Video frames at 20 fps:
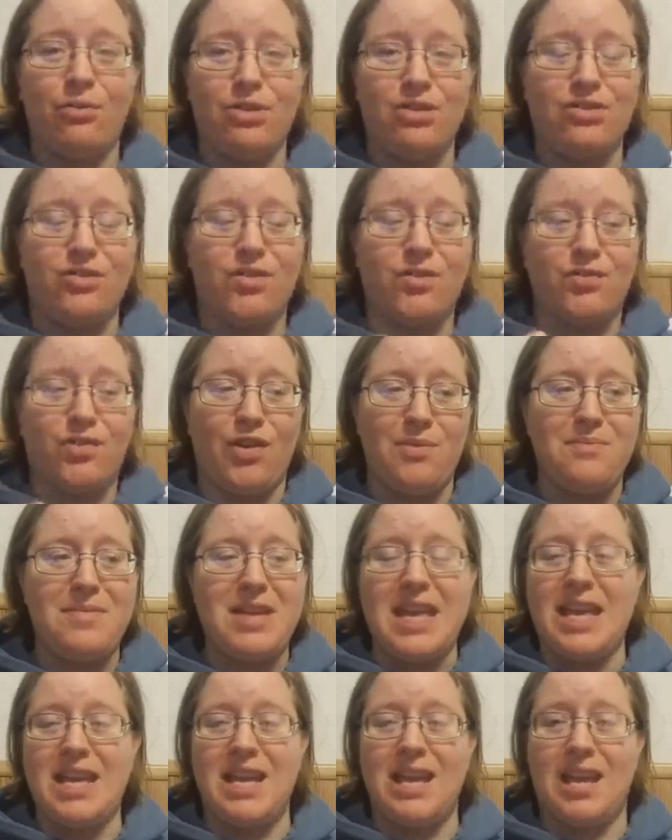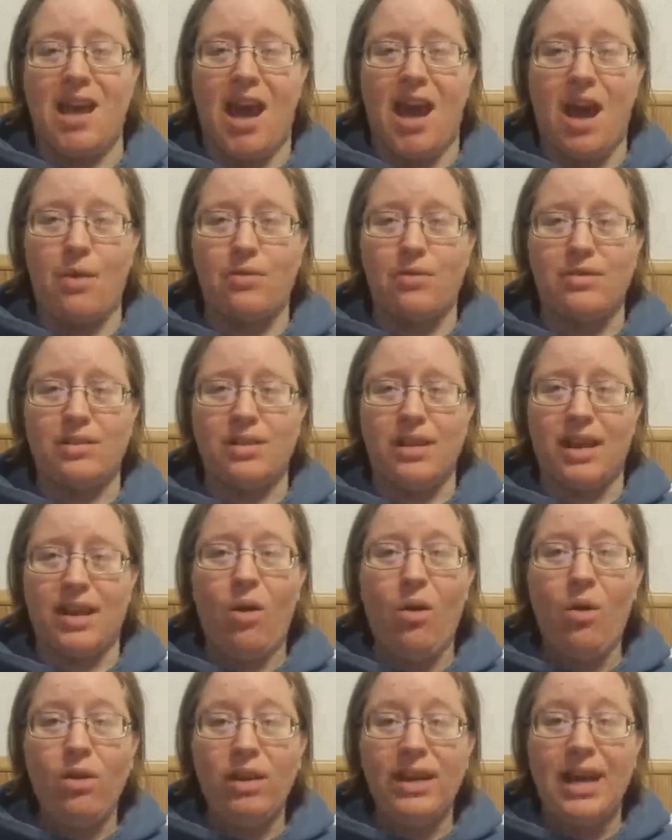which for me, I was like,
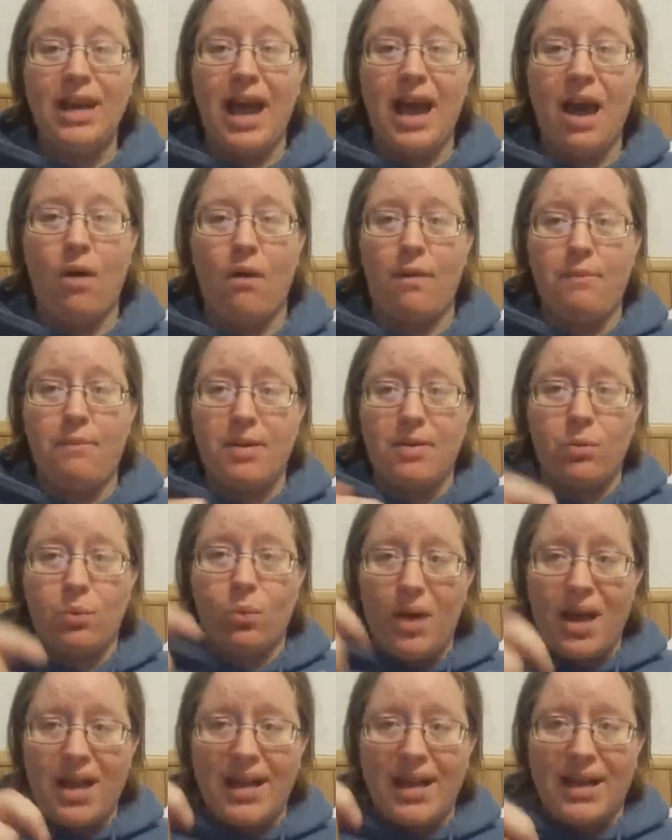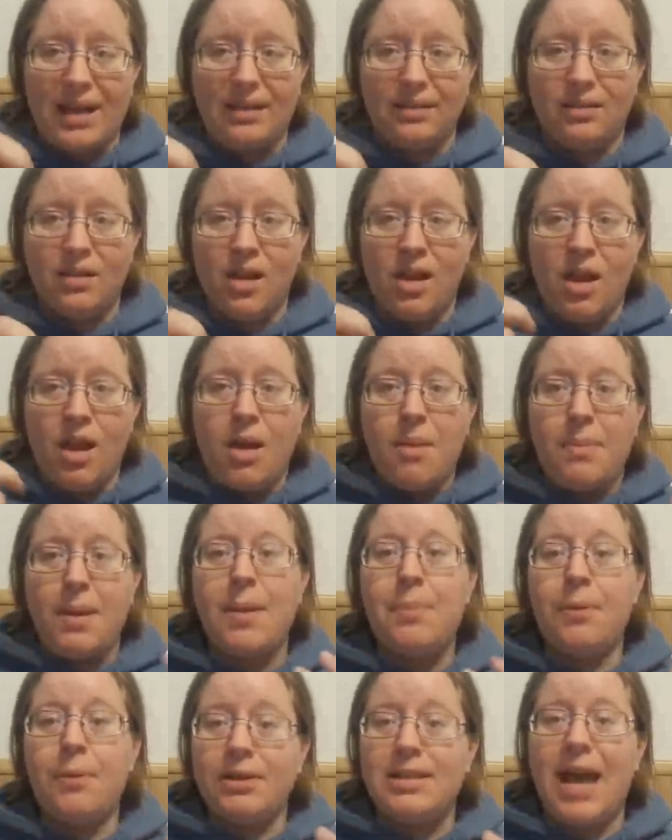holy cow, I've been wetting
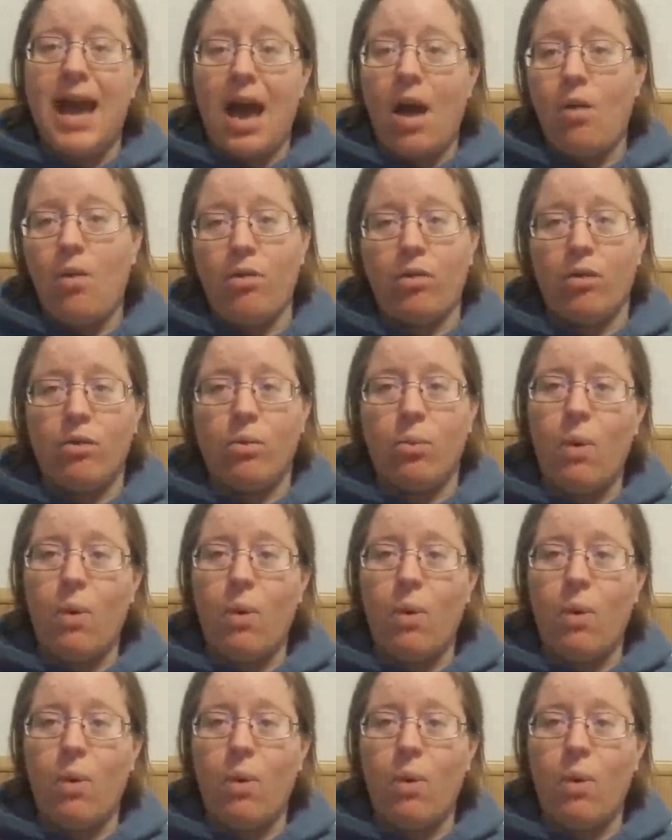paper towel.